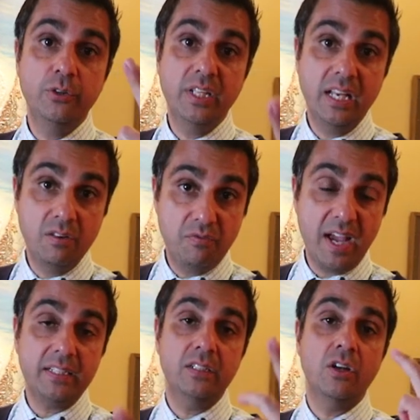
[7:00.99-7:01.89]
union,
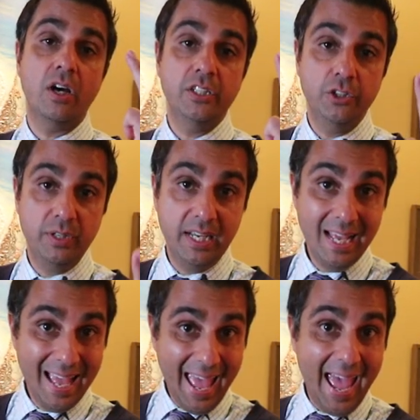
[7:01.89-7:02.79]
infected non union,
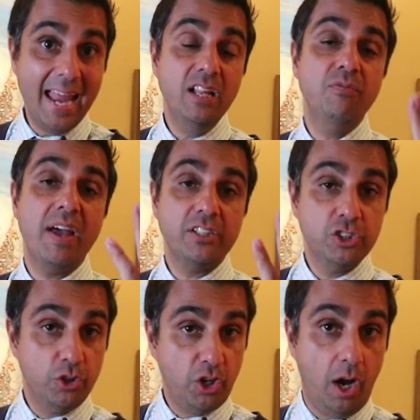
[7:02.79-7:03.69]
and
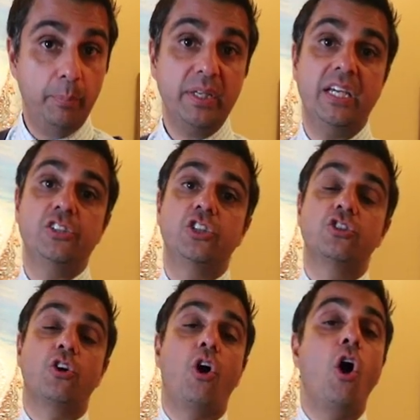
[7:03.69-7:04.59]
infection or
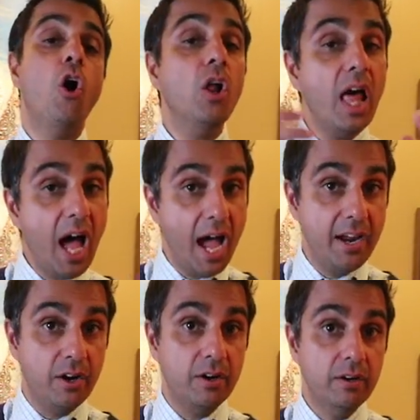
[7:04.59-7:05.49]
complications are all
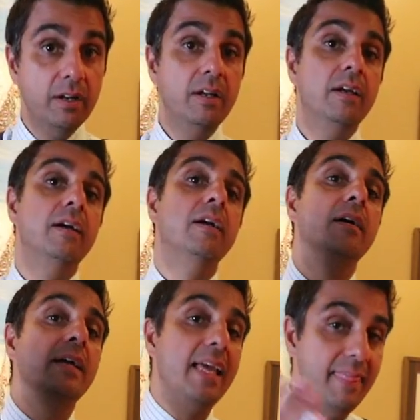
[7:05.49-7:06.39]
higher
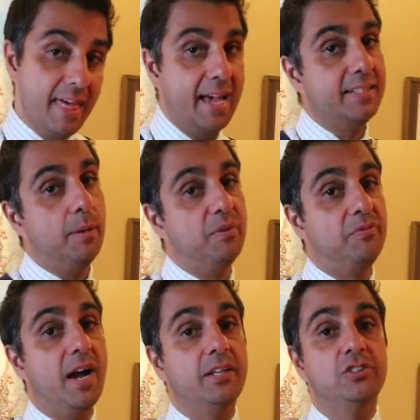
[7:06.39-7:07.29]
in that type of
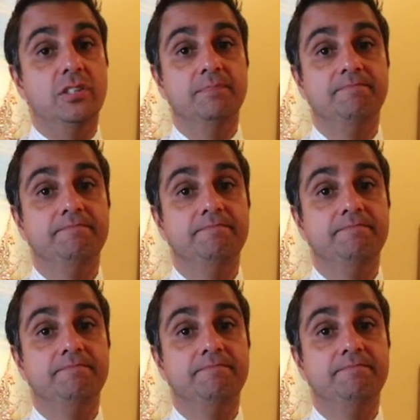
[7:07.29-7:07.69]
fracture.